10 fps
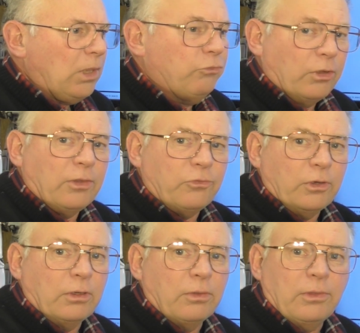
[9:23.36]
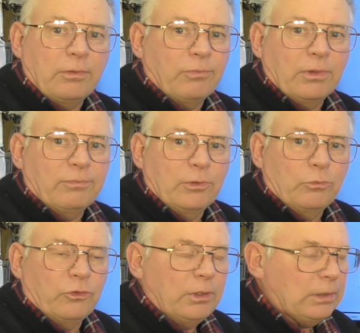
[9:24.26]
So that's another thing for the
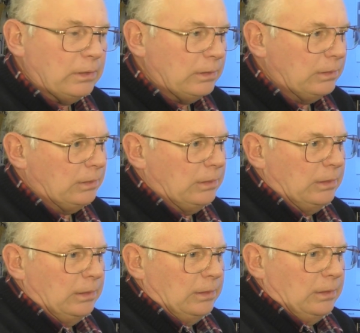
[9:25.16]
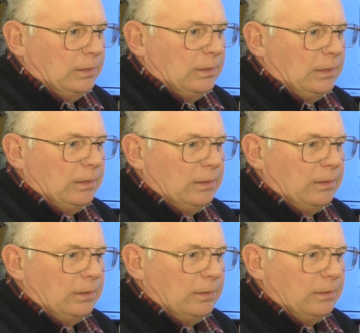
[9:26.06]
future.
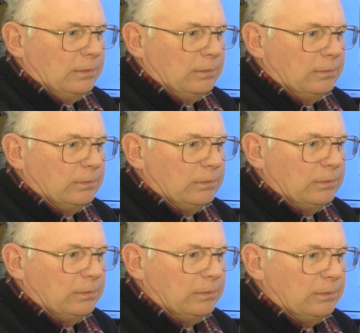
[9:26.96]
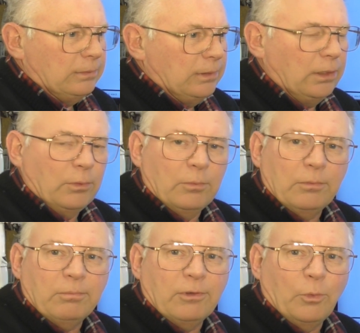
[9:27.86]
And anyway,
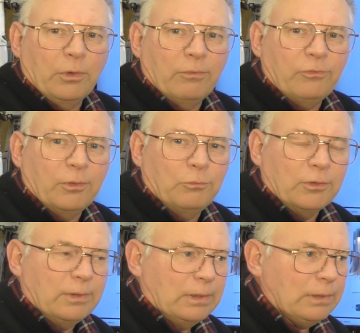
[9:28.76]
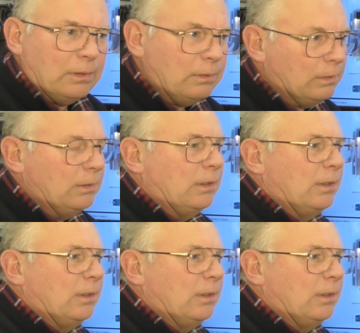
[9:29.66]
we're going off subject a little.